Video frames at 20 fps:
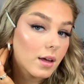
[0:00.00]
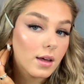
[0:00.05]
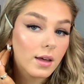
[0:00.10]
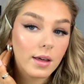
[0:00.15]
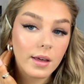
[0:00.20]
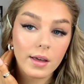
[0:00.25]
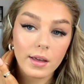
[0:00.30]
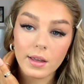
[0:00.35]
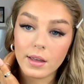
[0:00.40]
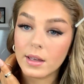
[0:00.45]

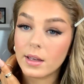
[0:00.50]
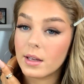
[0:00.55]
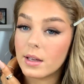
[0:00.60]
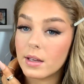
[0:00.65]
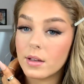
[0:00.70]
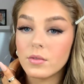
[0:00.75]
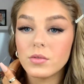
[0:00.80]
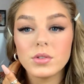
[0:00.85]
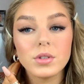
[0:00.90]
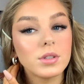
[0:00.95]
it
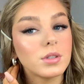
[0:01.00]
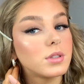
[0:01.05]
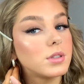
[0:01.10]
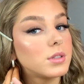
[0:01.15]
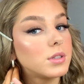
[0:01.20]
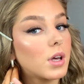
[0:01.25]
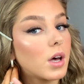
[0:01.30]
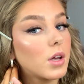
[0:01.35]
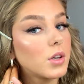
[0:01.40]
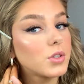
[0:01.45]
gives
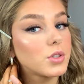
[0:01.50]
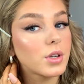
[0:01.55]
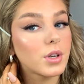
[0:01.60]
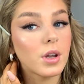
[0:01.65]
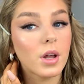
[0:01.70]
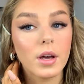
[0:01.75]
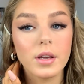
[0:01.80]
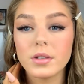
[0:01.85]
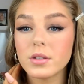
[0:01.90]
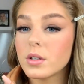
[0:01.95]
such a
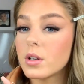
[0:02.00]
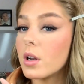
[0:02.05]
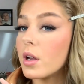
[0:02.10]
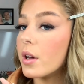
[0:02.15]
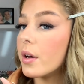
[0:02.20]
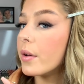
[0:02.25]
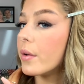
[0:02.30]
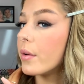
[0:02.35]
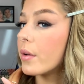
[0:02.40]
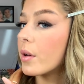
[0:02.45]
nice
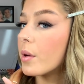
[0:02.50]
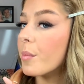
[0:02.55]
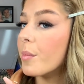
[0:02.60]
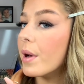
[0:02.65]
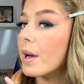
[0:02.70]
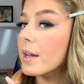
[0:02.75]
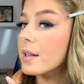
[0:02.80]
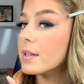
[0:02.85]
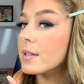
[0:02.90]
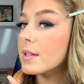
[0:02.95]
glow
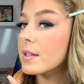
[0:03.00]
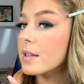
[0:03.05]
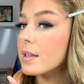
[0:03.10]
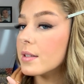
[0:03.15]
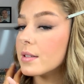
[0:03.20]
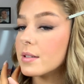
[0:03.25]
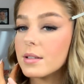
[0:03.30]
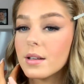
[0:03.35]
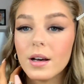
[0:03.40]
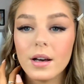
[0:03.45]
compared to this
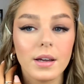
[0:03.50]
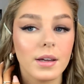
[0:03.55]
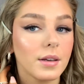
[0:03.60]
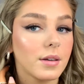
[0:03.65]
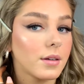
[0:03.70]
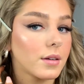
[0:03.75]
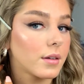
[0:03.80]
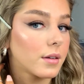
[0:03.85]
side.